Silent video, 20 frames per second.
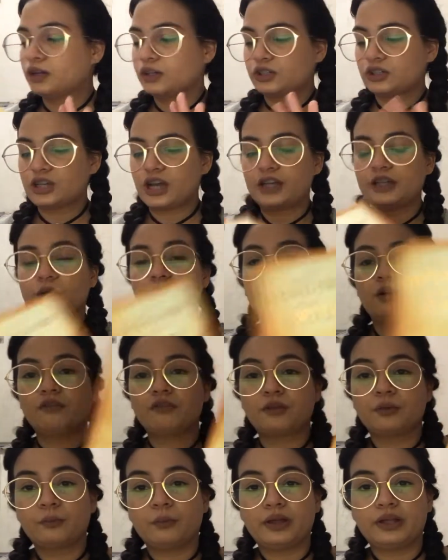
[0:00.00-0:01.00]
Shadow of
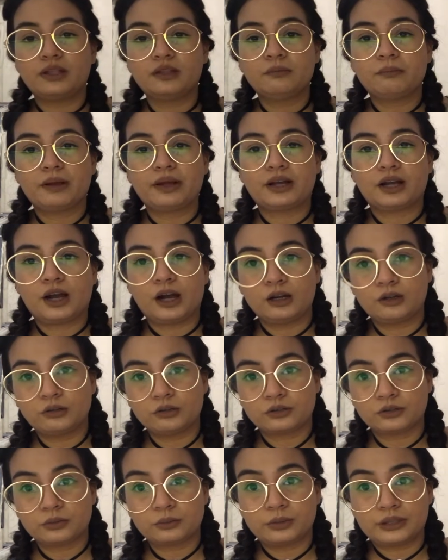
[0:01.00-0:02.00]
the Wind by
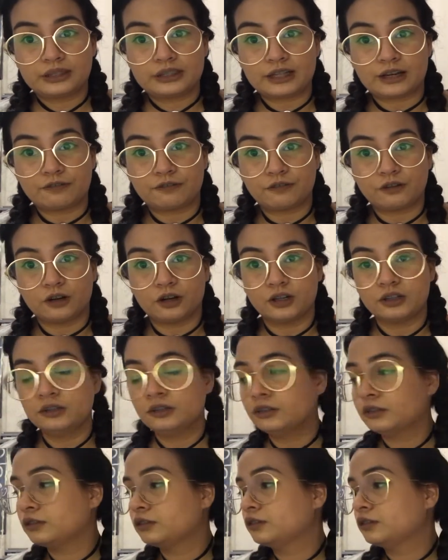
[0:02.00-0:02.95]
Carlos Ruiz Zafon.